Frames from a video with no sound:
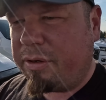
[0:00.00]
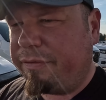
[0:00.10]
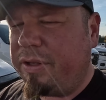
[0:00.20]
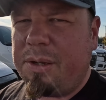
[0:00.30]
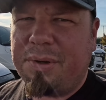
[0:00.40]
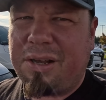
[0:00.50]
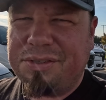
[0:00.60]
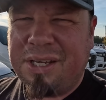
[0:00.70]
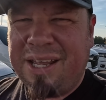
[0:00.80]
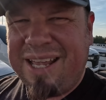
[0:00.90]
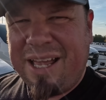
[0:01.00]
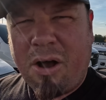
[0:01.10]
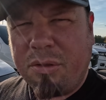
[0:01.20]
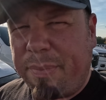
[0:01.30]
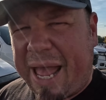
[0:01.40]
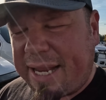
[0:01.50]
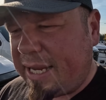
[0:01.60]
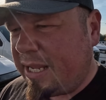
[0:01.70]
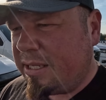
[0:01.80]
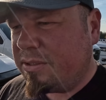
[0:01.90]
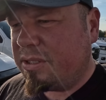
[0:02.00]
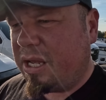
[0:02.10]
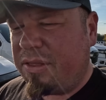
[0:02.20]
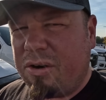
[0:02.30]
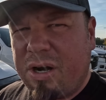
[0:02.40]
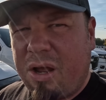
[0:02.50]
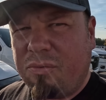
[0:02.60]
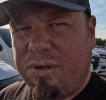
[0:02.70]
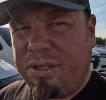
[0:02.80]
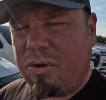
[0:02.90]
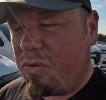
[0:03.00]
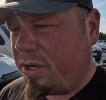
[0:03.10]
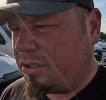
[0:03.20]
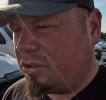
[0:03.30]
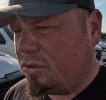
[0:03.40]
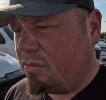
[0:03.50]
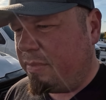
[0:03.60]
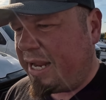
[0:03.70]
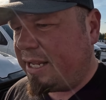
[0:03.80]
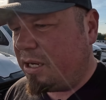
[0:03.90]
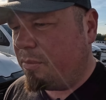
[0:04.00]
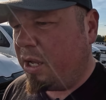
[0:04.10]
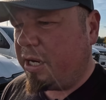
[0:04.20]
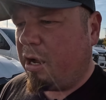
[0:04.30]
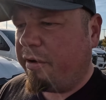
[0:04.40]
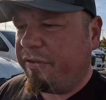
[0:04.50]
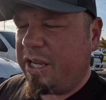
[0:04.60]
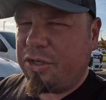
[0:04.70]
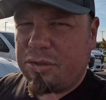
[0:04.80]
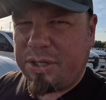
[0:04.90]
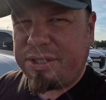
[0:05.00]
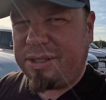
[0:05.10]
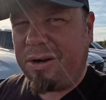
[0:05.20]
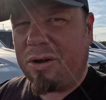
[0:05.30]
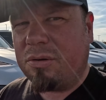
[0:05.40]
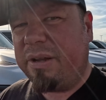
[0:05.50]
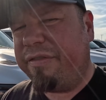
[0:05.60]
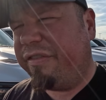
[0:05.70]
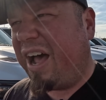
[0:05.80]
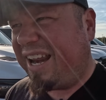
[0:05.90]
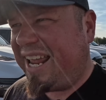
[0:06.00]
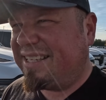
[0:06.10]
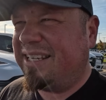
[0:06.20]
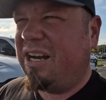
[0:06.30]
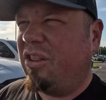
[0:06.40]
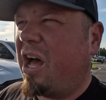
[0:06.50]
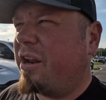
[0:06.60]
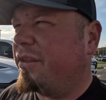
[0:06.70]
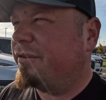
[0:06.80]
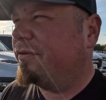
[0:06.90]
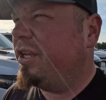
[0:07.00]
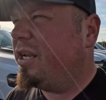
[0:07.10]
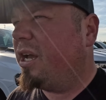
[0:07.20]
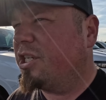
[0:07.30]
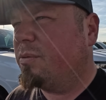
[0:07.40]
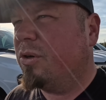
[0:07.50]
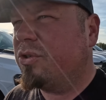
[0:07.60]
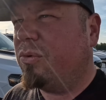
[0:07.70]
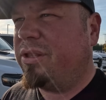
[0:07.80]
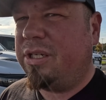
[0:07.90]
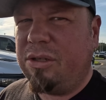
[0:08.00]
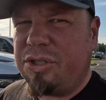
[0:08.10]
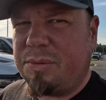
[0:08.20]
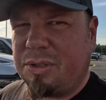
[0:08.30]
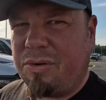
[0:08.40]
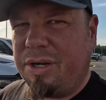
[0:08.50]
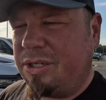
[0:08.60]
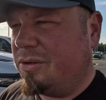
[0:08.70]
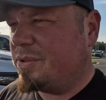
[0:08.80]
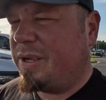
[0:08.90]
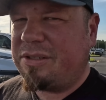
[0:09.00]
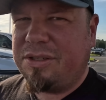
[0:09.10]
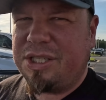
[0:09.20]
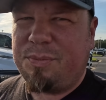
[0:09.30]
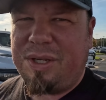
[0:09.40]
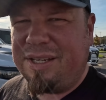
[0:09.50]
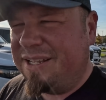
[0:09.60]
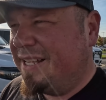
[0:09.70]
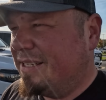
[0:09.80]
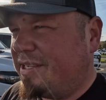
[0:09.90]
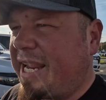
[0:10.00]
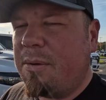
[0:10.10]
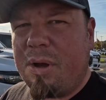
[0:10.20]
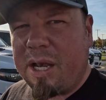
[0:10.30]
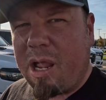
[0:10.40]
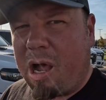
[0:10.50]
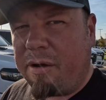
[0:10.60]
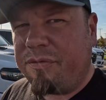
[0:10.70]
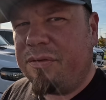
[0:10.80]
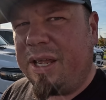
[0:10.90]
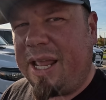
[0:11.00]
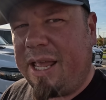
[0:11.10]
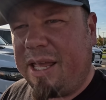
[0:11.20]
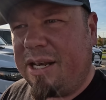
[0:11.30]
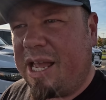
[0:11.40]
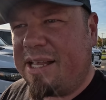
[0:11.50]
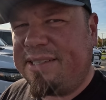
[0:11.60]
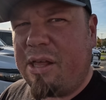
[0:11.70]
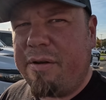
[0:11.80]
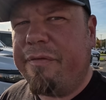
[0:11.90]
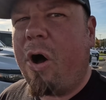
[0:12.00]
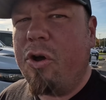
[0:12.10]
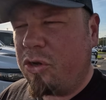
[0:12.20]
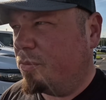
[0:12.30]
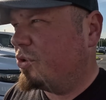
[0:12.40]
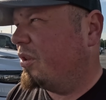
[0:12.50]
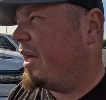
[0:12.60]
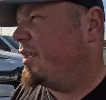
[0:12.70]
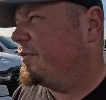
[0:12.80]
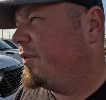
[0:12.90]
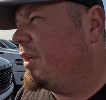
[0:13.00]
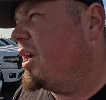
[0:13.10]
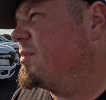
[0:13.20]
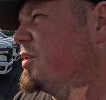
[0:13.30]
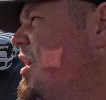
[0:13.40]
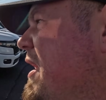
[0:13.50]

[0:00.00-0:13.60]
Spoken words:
to fleet, because on back end, they're not really going to make any money off interest. They're not going to be financing a lot of these fleet customers. What the dealerships are going to do is basically just be taking money off and selling volume to a lot of these fleet customers.